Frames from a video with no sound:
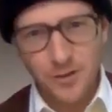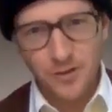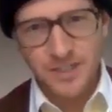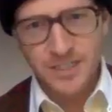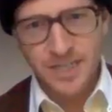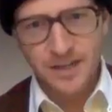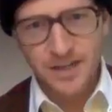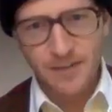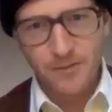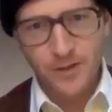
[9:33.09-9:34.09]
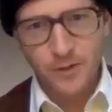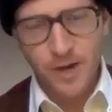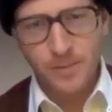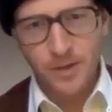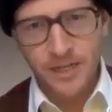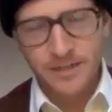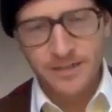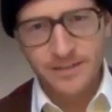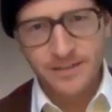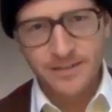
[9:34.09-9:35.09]
or does it say the name of a grape on
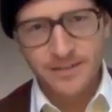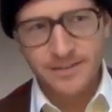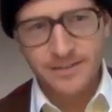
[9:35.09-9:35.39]
it?